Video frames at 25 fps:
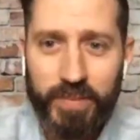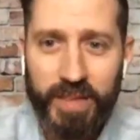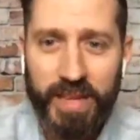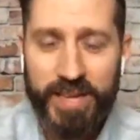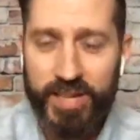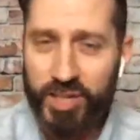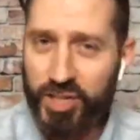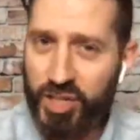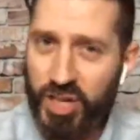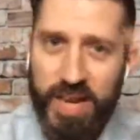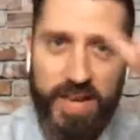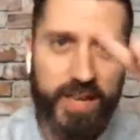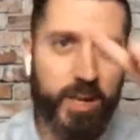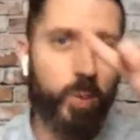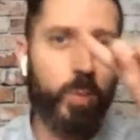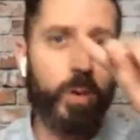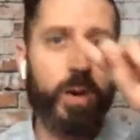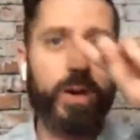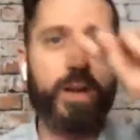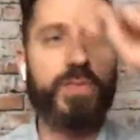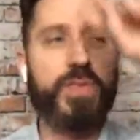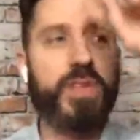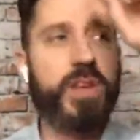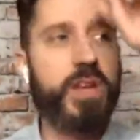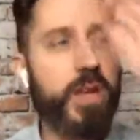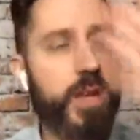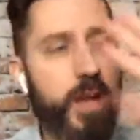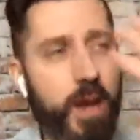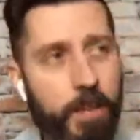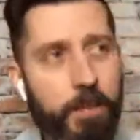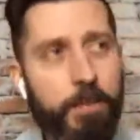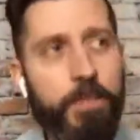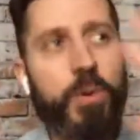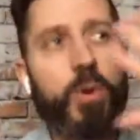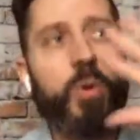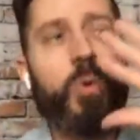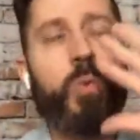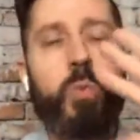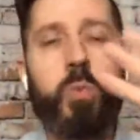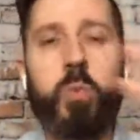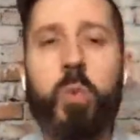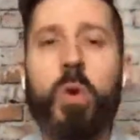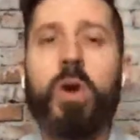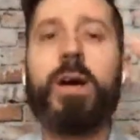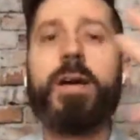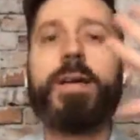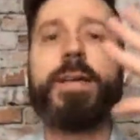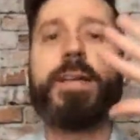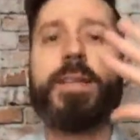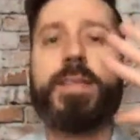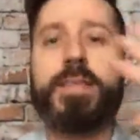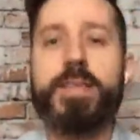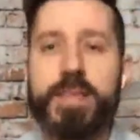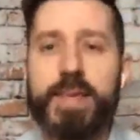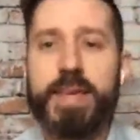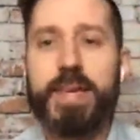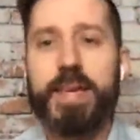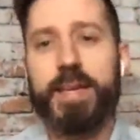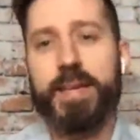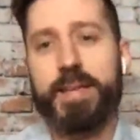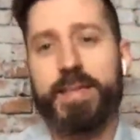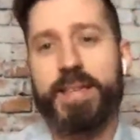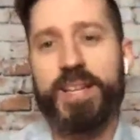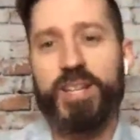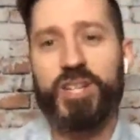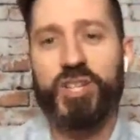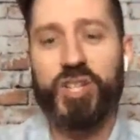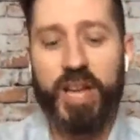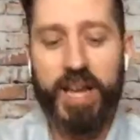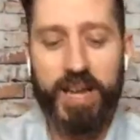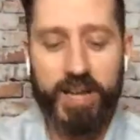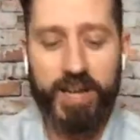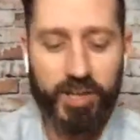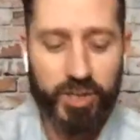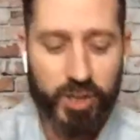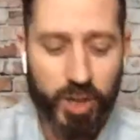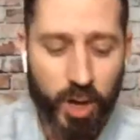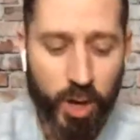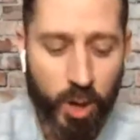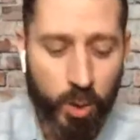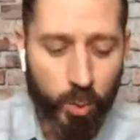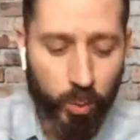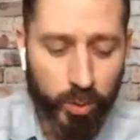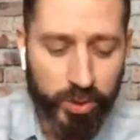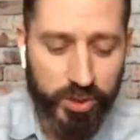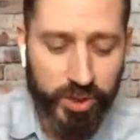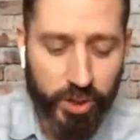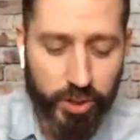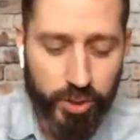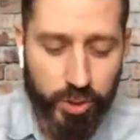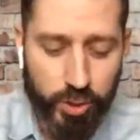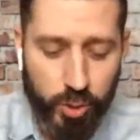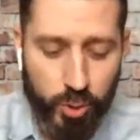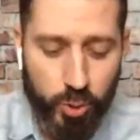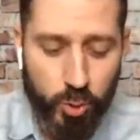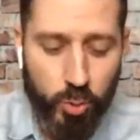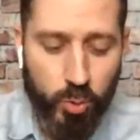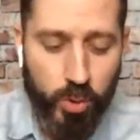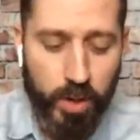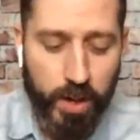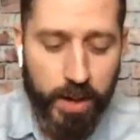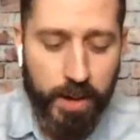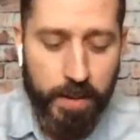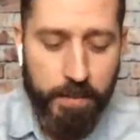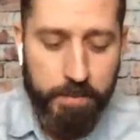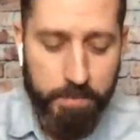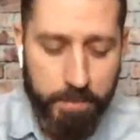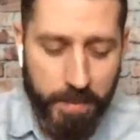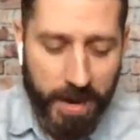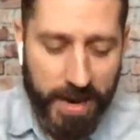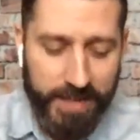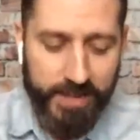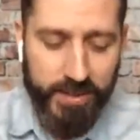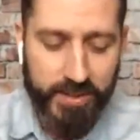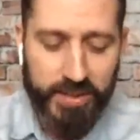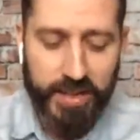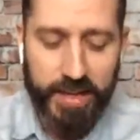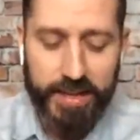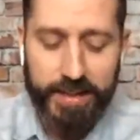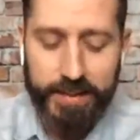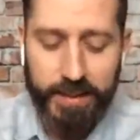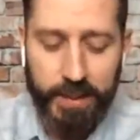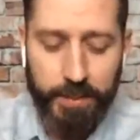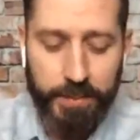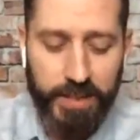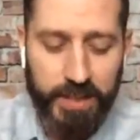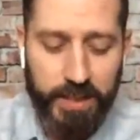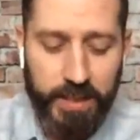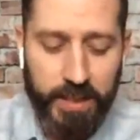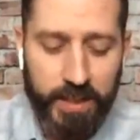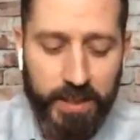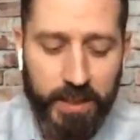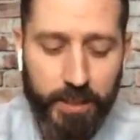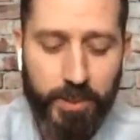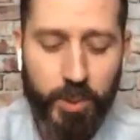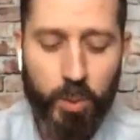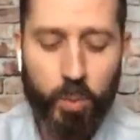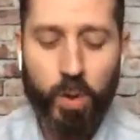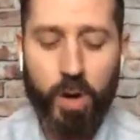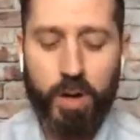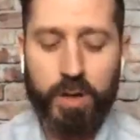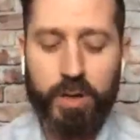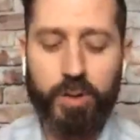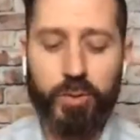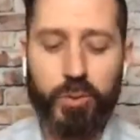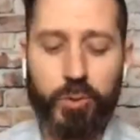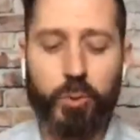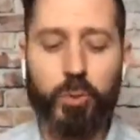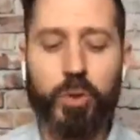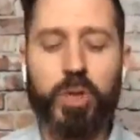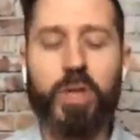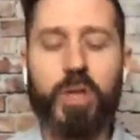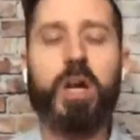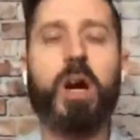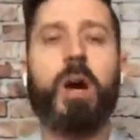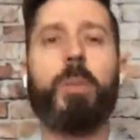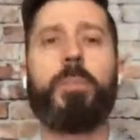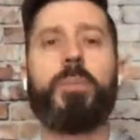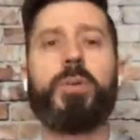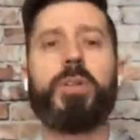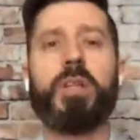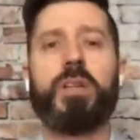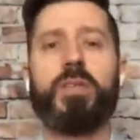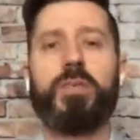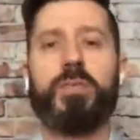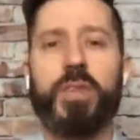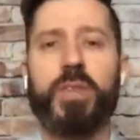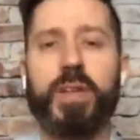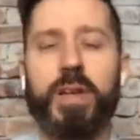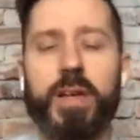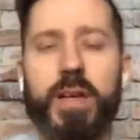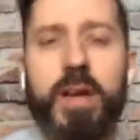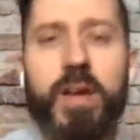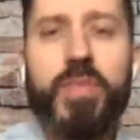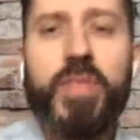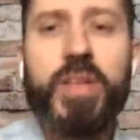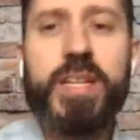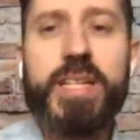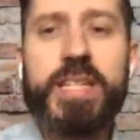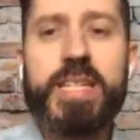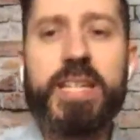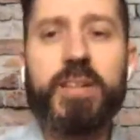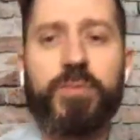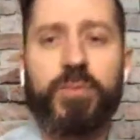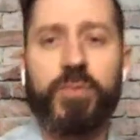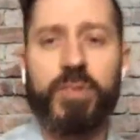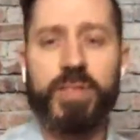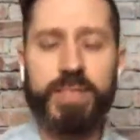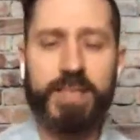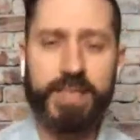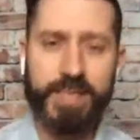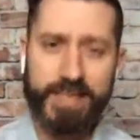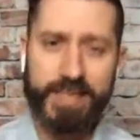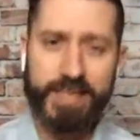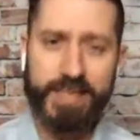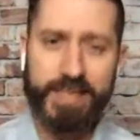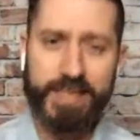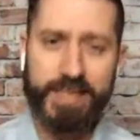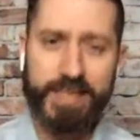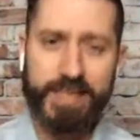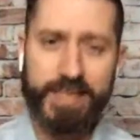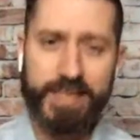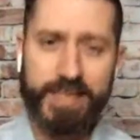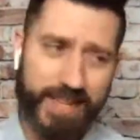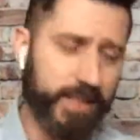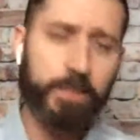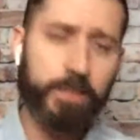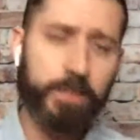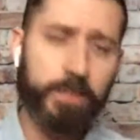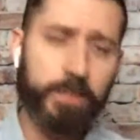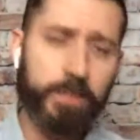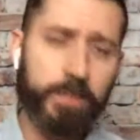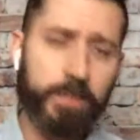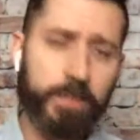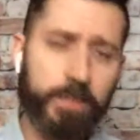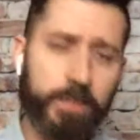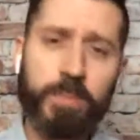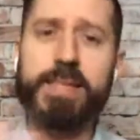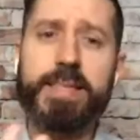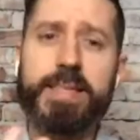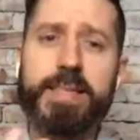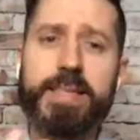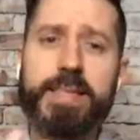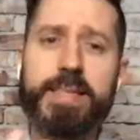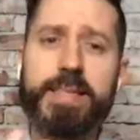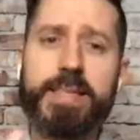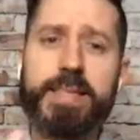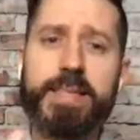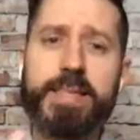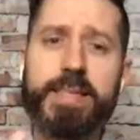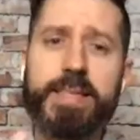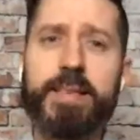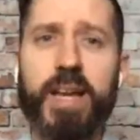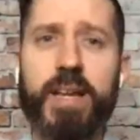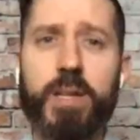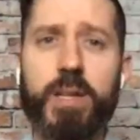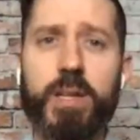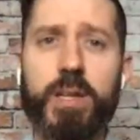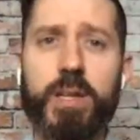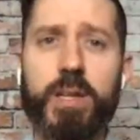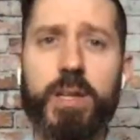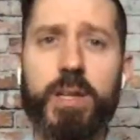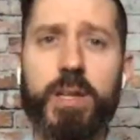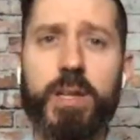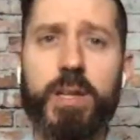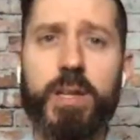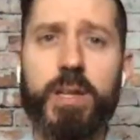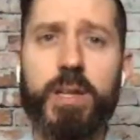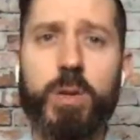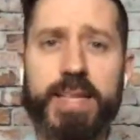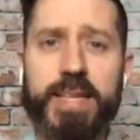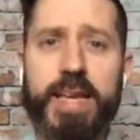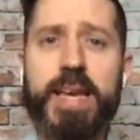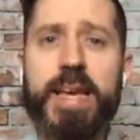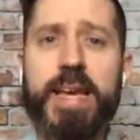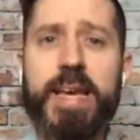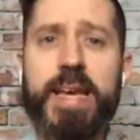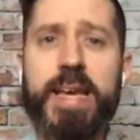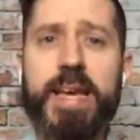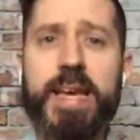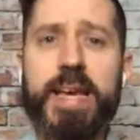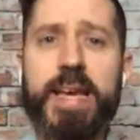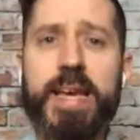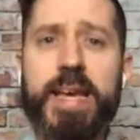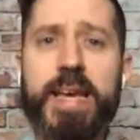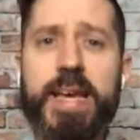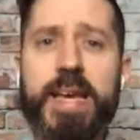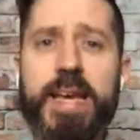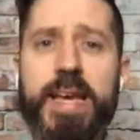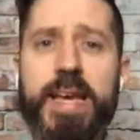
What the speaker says: In January, the number one thing that changed was a new mindset. And let me walk you through a couple of the differences in the December mindset and the January mindset.